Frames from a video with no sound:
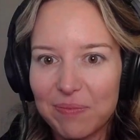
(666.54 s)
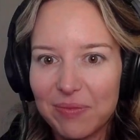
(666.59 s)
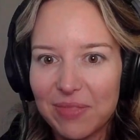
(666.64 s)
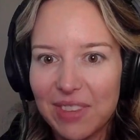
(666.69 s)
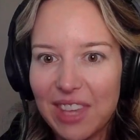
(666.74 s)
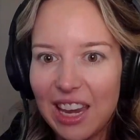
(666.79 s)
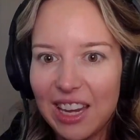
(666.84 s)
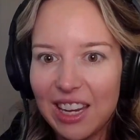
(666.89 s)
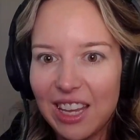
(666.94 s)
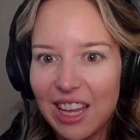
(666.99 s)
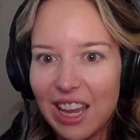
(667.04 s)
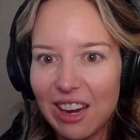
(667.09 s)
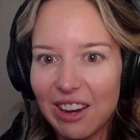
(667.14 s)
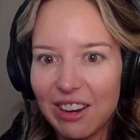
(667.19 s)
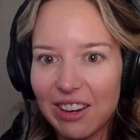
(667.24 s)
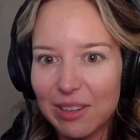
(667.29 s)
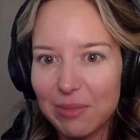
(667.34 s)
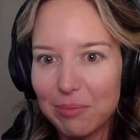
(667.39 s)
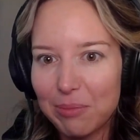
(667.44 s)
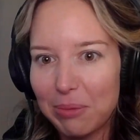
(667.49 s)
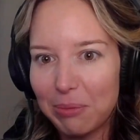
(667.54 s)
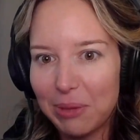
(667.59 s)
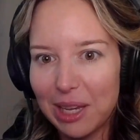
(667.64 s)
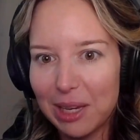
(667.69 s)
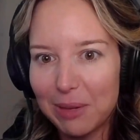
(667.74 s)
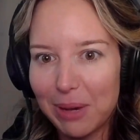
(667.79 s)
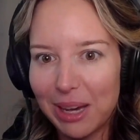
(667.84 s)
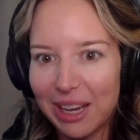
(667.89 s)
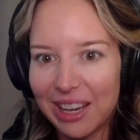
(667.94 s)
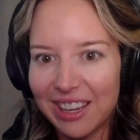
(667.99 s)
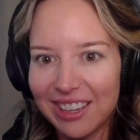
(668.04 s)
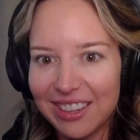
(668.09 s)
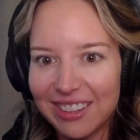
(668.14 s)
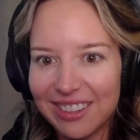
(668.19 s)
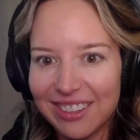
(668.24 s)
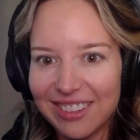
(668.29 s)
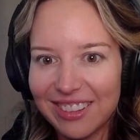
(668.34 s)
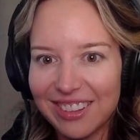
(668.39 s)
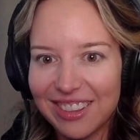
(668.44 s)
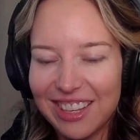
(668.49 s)
Katie Heron, played
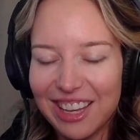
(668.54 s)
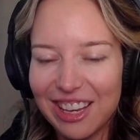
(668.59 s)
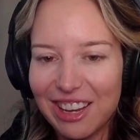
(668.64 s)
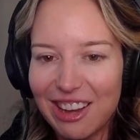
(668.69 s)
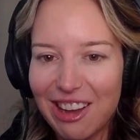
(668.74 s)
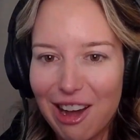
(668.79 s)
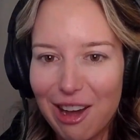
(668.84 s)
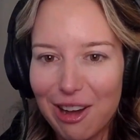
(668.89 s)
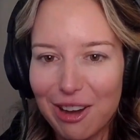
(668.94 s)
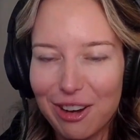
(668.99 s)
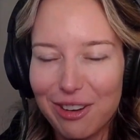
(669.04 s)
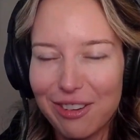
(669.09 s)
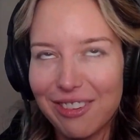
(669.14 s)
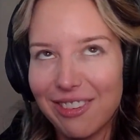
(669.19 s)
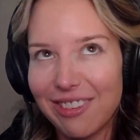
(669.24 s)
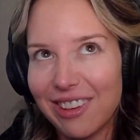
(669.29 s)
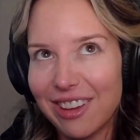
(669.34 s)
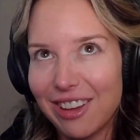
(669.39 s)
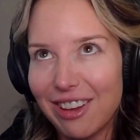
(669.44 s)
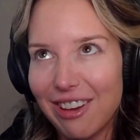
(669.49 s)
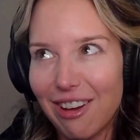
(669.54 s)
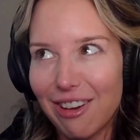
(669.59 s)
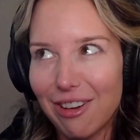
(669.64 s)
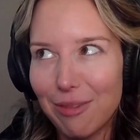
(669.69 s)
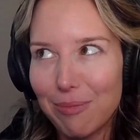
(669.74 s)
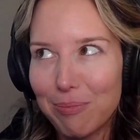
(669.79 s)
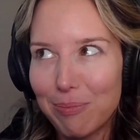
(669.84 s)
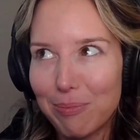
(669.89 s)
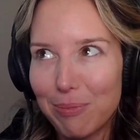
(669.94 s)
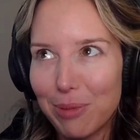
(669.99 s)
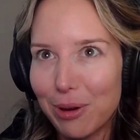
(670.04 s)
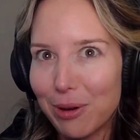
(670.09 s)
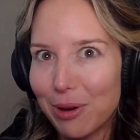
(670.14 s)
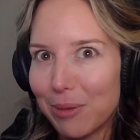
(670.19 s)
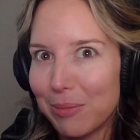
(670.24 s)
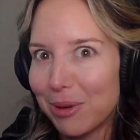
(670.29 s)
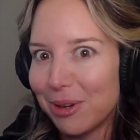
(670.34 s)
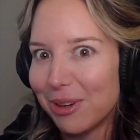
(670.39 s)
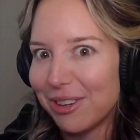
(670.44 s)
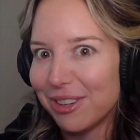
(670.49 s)
by the
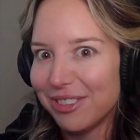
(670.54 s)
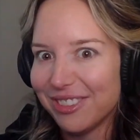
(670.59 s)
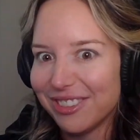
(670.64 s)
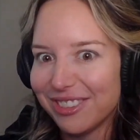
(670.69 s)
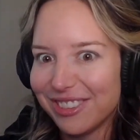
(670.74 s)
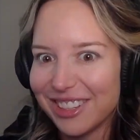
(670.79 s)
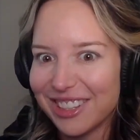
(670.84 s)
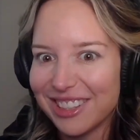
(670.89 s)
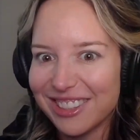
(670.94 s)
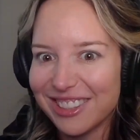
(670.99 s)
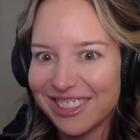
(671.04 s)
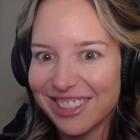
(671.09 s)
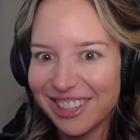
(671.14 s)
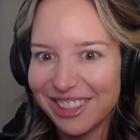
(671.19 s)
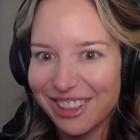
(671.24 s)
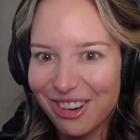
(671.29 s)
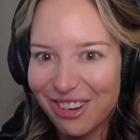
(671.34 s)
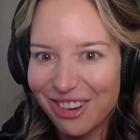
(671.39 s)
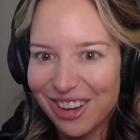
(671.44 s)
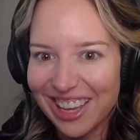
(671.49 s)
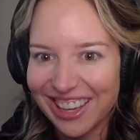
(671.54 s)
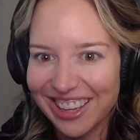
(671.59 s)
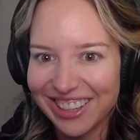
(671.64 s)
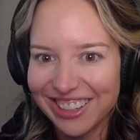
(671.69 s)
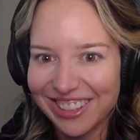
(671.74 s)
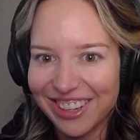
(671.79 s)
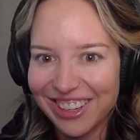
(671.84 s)
incomparable Lindsay Lohan,